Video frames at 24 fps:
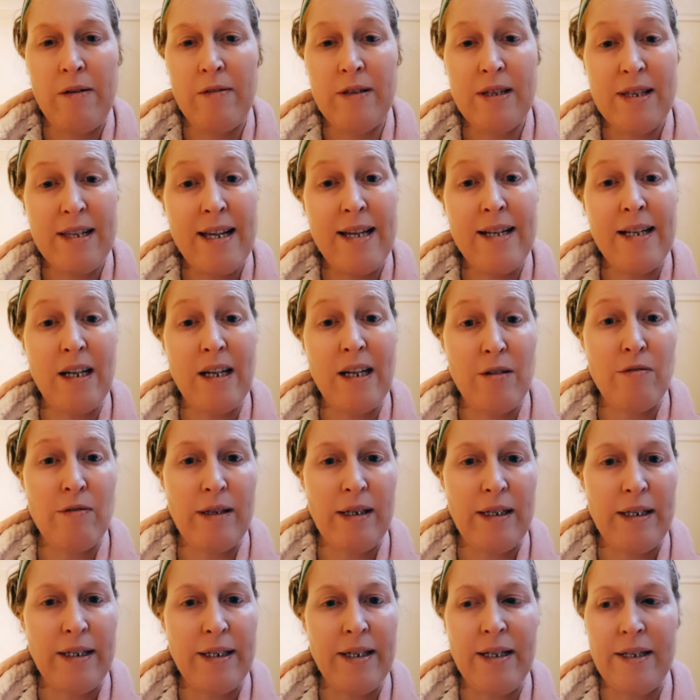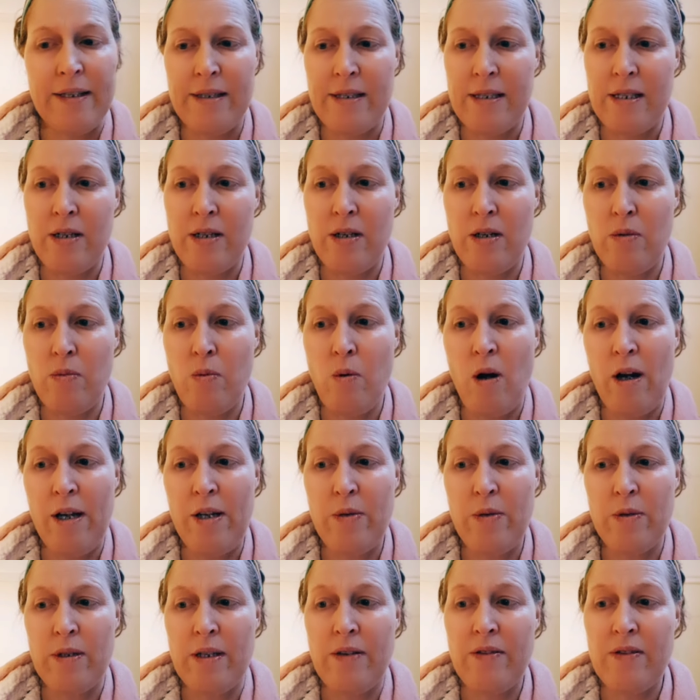of parents they are, really, as to
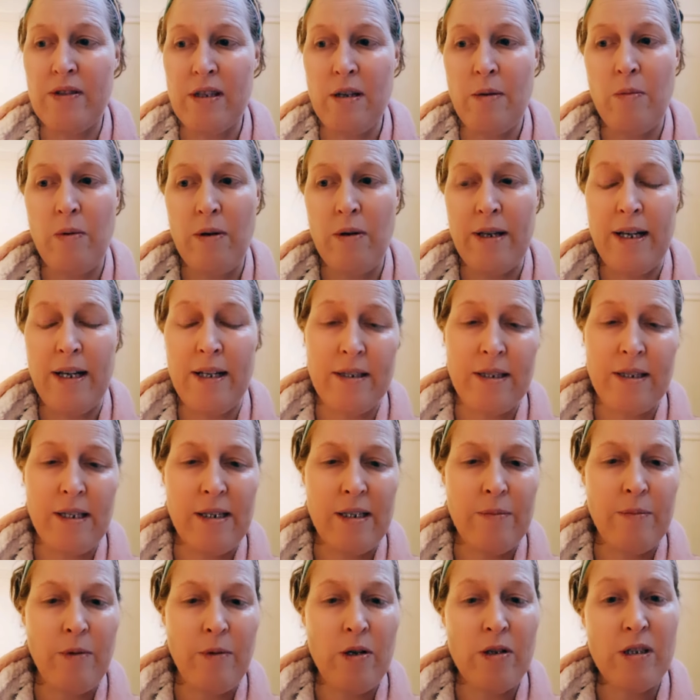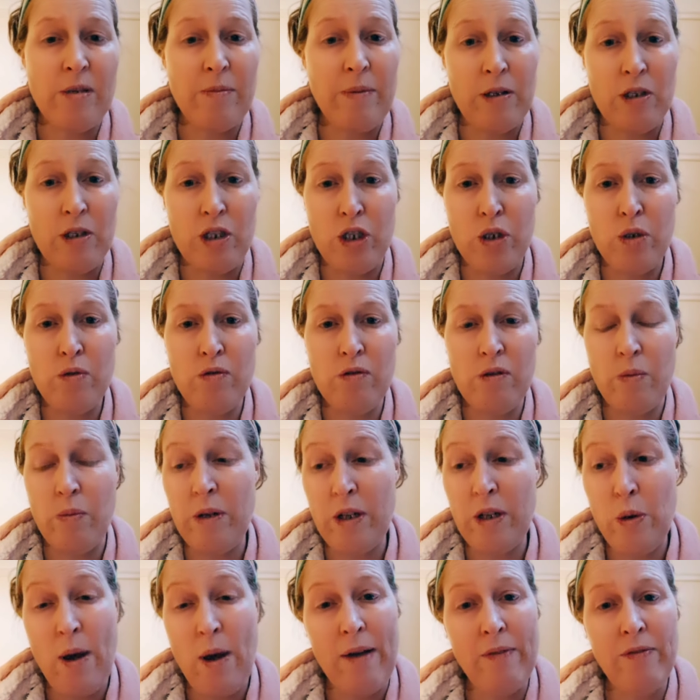why you would give someone that has said the most about
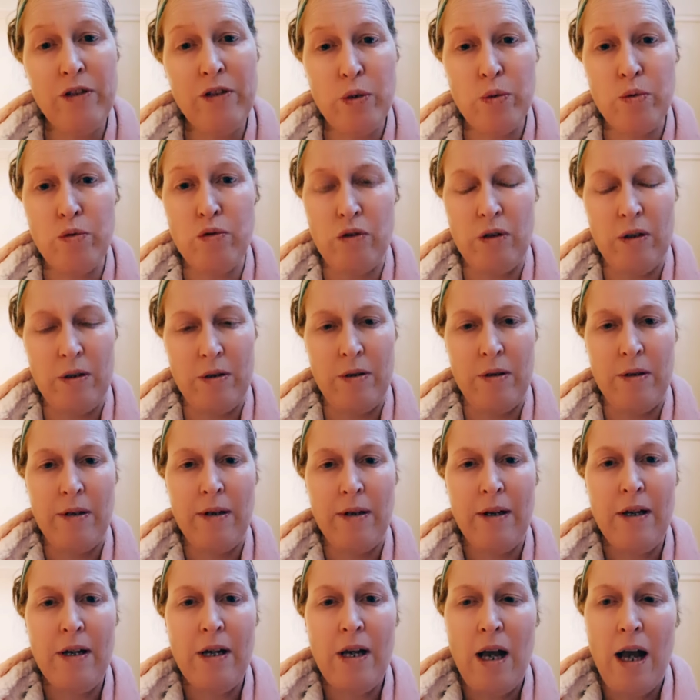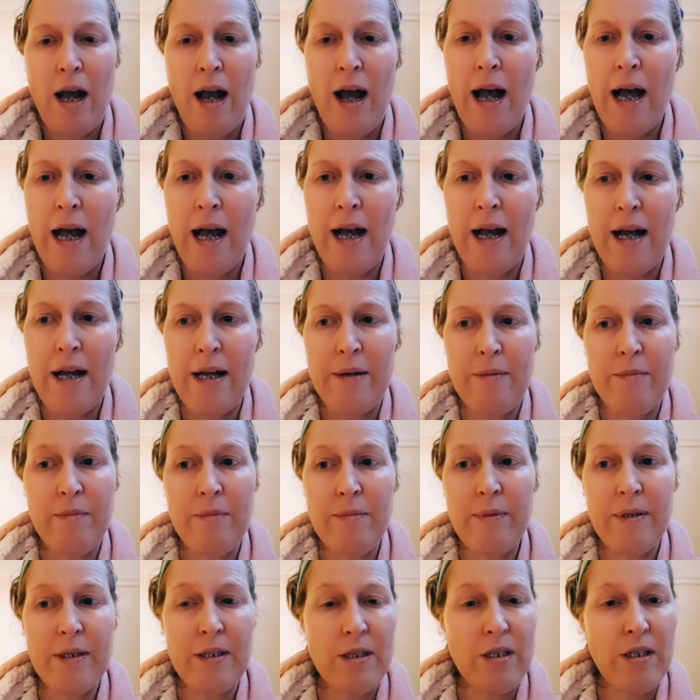children when you have children. Do
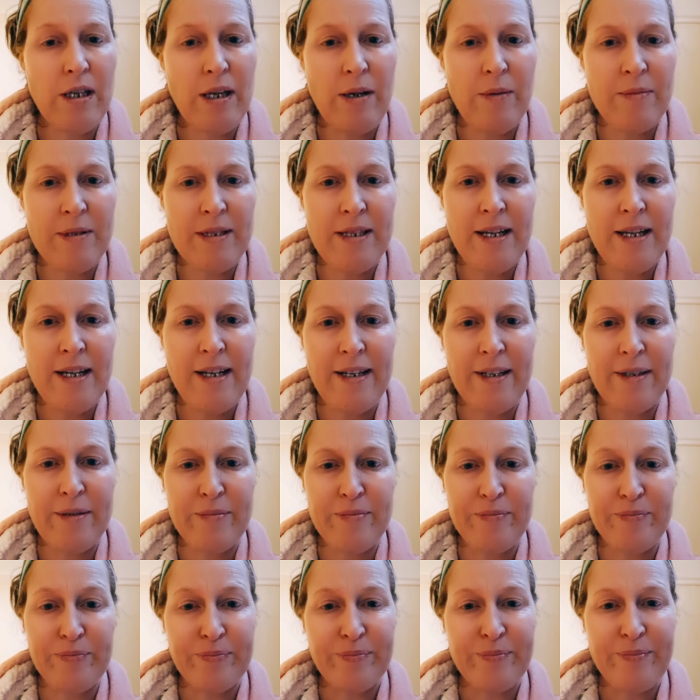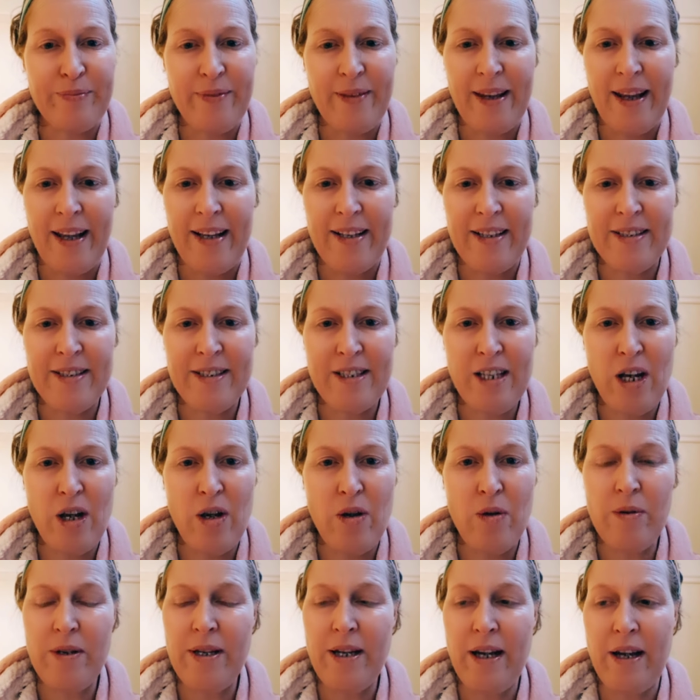you get what I'm saying?
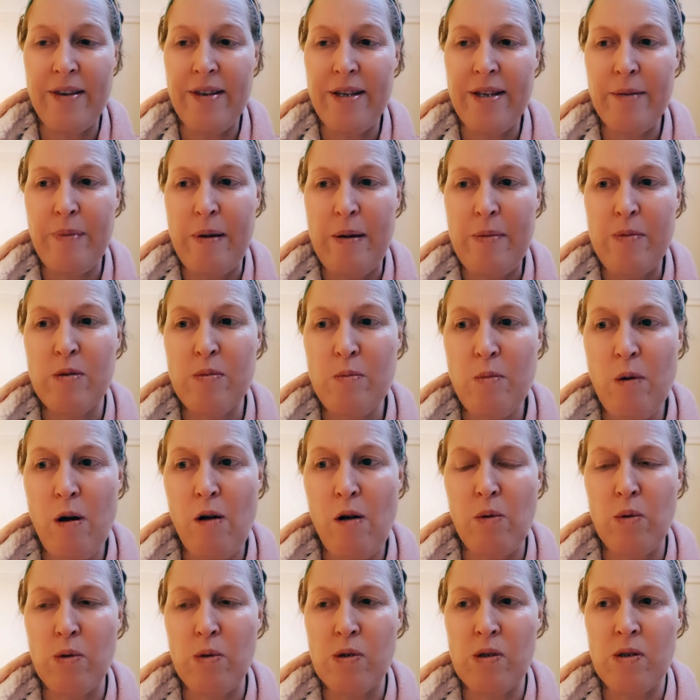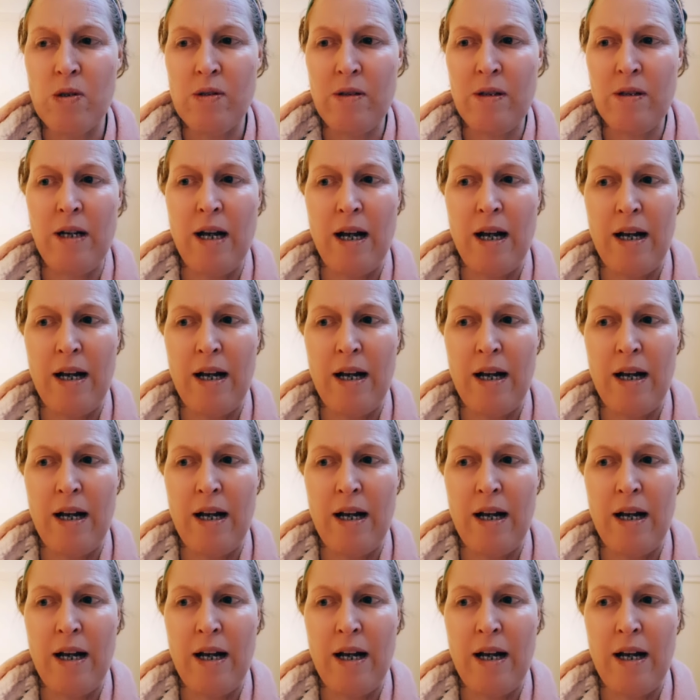So yeah, I think people's morals